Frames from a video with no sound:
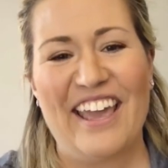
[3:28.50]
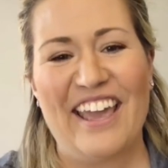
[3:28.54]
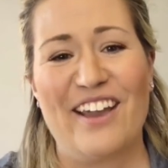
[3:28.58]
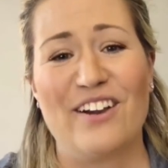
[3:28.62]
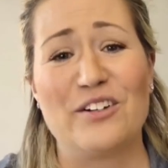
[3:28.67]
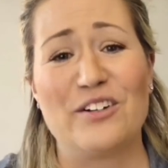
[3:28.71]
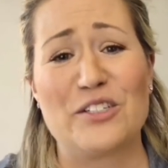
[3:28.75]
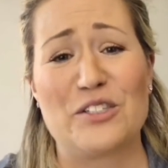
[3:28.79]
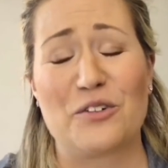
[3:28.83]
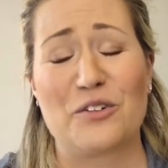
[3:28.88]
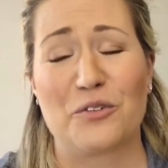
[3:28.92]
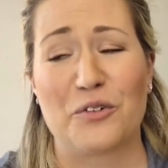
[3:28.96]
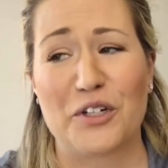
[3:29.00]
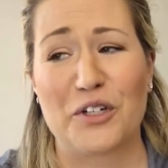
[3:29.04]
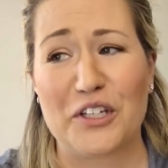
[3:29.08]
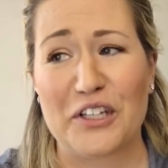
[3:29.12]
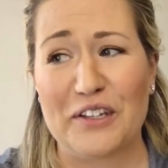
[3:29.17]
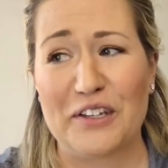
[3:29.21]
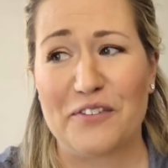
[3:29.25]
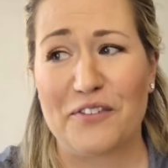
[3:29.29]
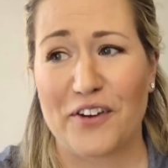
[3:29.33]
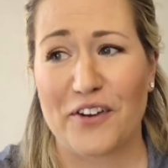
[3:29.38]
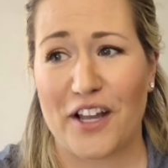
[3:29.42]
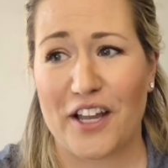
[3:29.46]
It was a
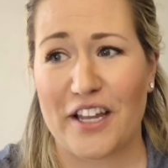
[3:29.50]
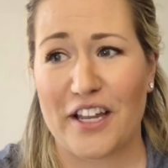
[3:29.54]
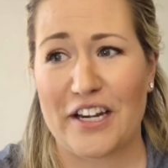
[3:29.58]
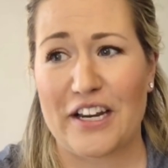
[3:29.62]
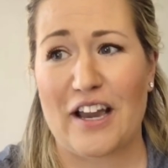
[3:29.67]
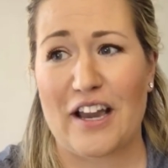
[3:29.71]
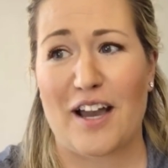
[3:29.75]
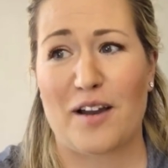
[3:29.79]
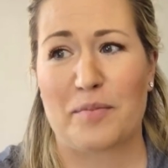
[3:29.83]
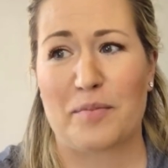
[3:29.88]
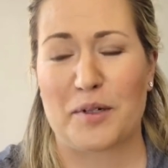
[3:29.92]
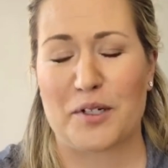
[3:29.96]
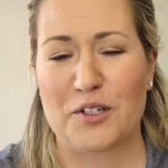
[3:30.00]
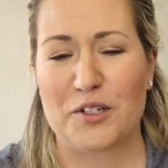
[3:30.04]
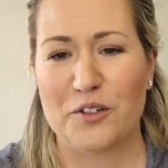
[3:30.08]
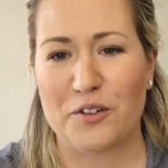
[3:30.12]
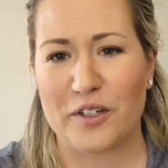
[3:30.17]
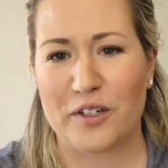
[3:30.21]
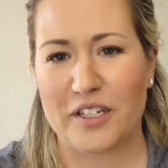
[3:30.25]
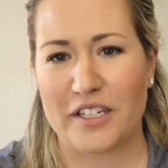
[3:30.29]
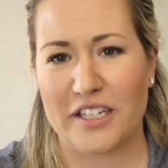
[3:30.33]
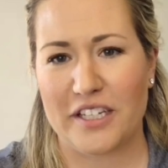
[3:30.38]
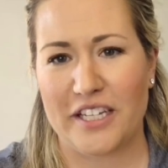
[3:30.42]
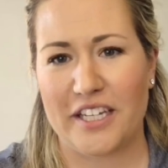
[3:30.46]
really fun
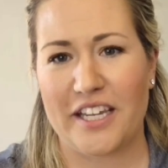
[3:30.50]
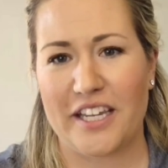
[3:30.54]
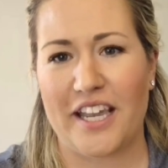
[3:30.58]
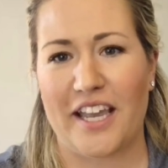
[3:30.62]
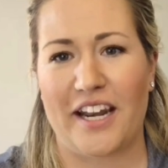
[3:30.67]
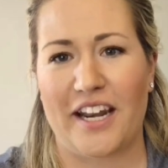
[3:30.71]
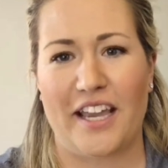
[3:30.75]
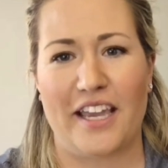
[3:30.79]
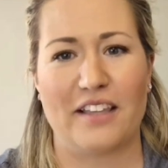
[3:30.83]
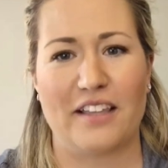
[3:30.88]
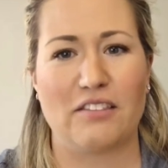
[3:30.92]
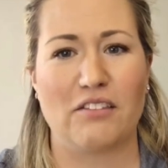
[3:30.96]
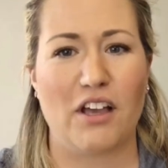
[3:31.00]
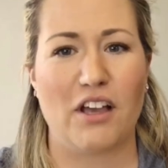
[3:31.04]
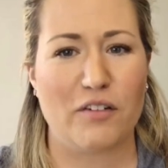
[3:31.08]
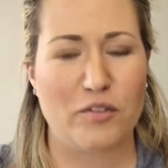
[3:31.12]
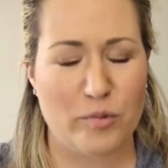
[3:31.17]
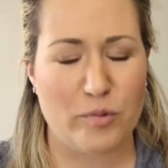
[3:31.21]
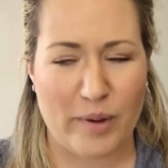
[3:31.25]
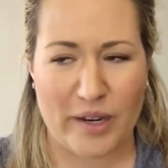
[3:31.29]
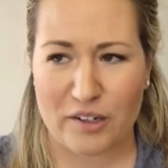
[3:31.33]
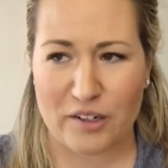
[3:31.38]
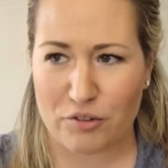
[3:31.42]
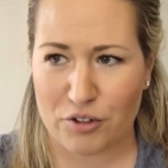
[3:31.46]
opportunity, and I loved
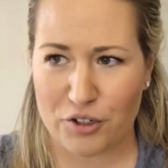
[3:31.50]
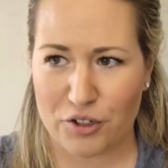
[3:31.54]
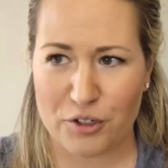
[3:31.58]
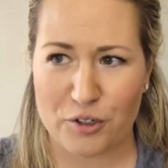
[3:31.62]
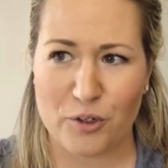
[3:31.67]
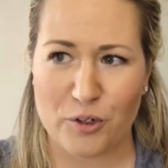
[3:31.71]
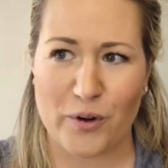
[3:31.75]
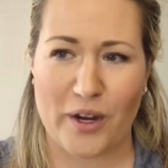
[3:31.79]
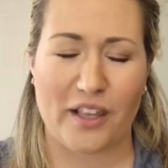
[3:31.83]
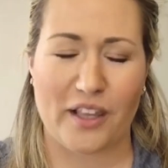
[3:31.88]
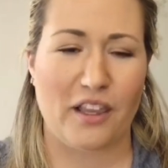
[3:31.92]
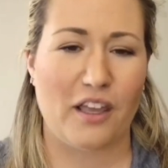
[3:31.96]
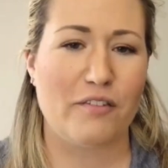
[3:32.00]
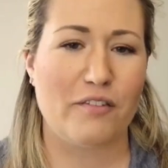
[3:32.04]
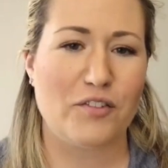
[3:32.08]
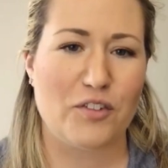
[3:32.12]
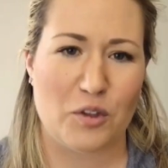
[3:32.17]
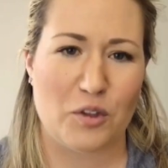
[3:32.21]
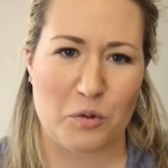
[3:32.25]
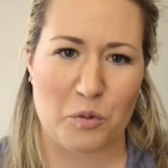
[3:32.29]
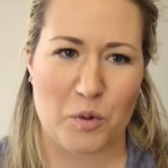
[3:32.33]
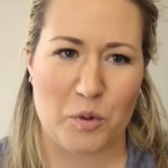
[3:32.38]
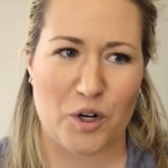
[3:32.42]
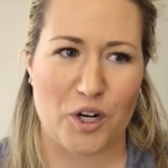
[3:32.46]
my crew. I loved
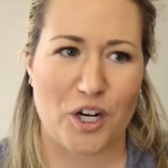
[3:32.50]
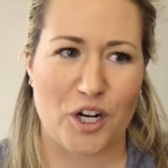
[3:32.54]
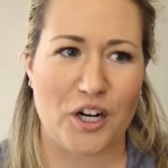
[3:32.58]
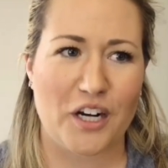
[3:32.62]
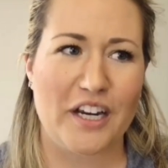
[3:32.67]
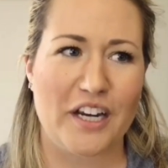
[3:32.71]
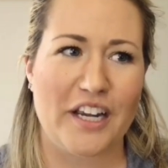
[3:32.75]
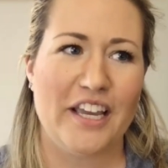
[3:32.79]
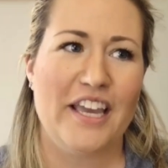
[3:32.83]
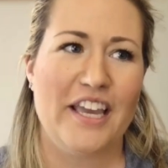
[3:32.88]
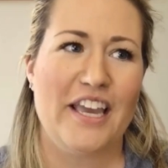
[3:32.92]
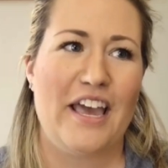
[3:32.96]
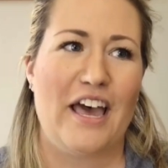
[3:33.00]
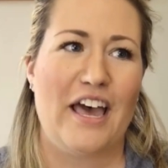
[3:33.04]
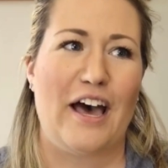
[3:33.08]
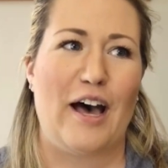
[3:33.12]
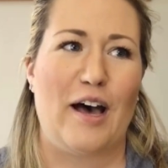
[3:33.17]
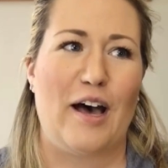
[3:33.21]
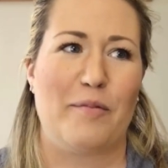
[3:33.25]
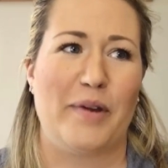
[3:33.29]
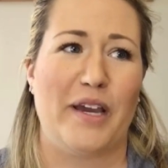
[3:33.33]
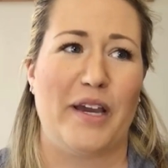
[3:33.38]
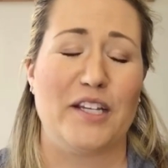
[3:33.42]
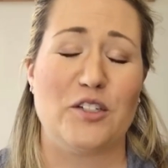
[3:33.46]
the work.
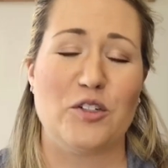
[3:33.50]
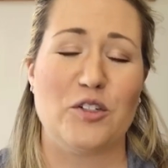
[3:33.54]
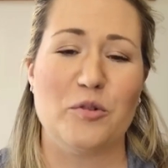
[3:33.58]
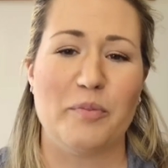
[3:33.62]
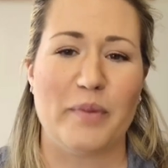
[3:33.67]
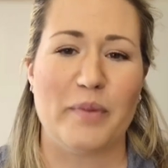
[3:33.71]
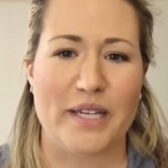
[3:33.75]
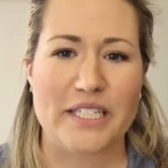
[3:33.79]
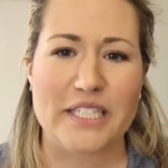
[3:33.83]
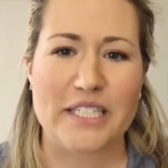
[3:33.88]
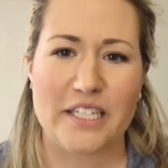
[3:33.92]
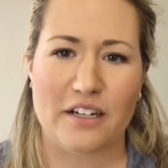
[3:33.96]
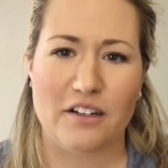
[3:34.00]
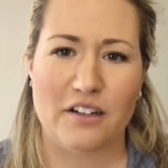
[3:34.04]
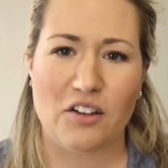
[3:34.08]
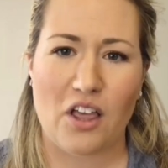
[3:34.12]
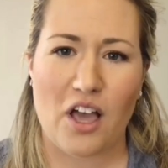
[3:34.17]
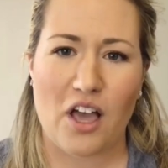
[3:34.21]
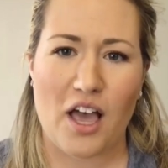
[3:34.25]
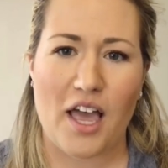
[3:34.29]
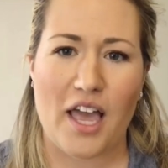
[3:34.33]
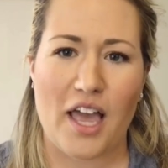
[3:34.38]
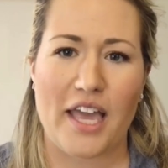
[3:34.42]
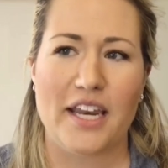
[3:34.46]
I do miss it a
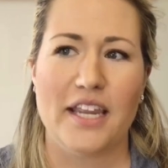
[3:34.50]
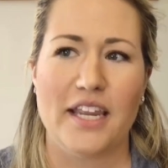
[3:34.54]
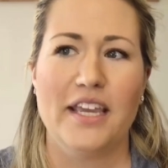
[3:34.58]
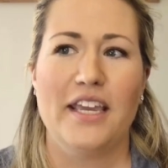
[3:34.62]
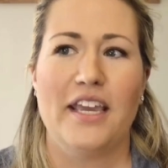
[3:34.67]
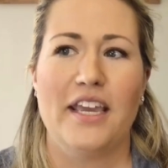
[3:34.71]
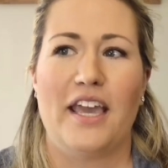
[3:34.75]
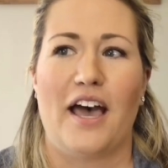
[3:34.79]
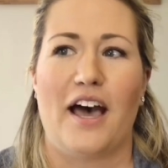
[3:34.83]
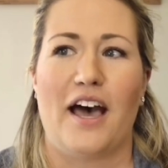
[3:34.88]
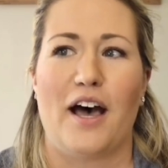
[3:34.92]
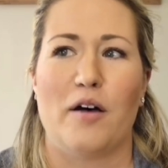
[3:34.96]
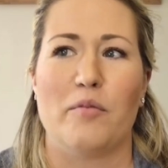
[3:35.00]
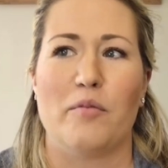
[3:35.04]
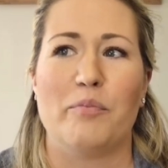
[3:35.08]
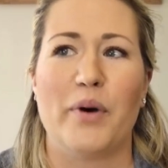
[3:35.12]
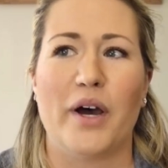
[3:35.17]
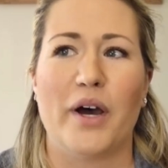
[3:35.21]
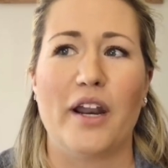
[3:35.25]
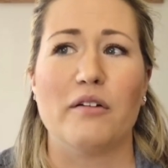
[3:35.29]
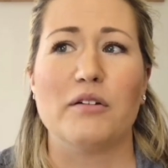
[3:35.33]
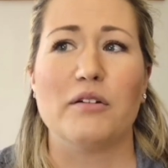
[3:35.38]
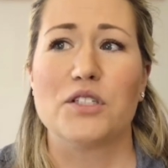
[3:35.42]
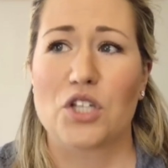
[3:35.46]
lot,
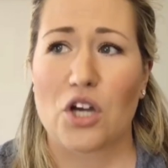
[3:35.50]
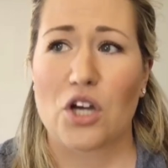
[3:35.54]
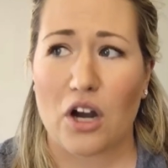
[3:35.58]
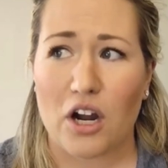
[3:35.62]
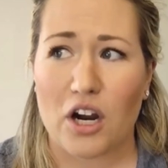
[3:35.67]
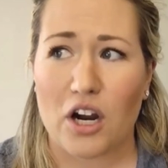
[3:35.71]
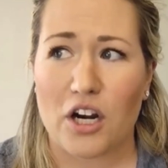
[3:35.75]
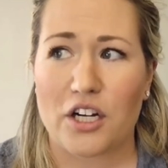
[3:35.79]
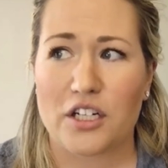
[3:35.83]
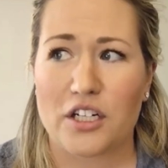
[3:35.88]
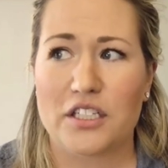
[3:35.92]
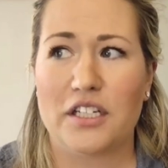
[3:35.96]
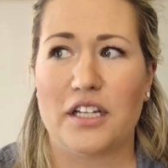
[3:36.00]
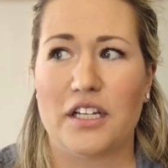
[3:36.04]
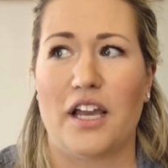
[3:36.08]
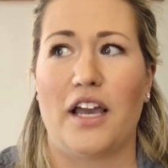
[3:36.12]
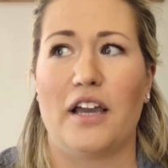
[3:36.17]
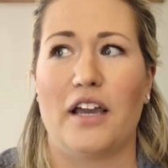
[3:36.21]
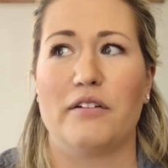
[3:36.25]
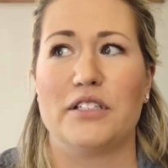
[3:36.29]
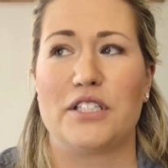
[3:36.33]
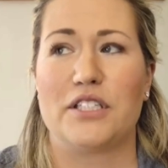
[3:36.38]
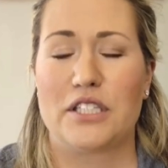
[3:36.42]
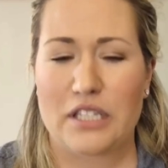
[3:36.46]
but it was hard.
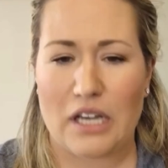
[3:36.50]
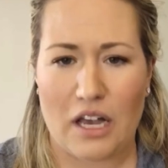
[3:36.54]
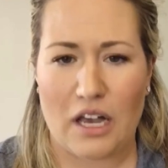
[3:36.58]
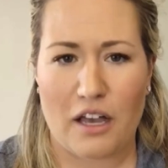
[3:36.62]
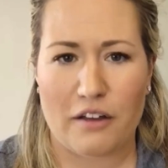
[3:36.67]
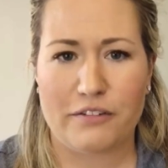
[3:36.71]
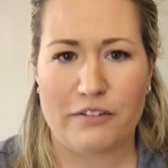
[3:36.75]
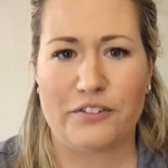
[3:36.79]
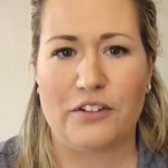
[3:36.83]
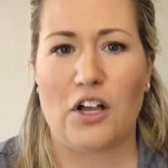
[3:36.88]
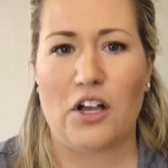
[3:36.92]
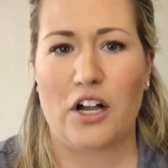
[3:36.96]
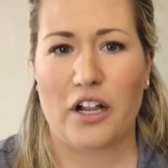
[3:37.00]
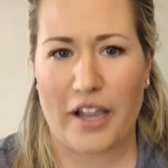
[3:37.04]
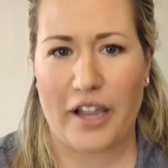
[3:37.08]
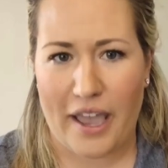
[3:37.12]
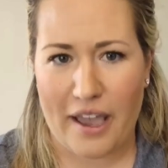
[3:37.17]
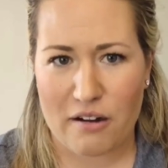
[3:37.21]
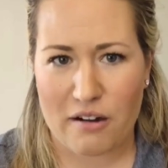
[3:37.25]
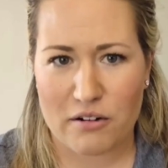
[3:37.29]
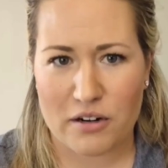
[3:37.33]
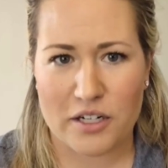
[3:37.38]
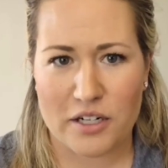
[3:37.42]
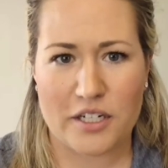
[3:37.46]
It was tough, long
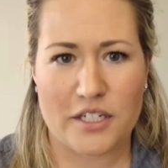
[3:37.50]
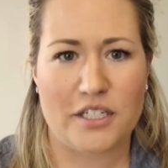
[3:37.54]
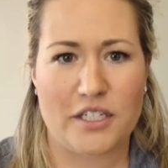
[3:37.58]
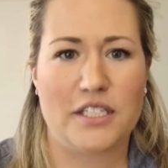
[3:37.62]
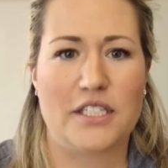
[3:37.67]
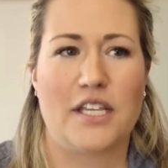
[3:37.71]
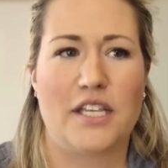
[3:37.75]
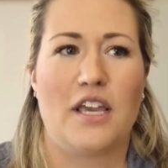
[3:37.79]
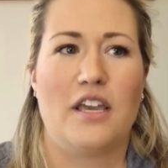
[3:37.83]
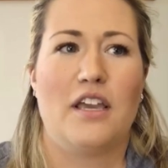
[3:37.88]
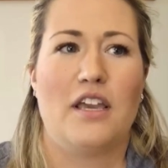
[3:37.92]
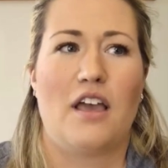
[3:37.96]
hours.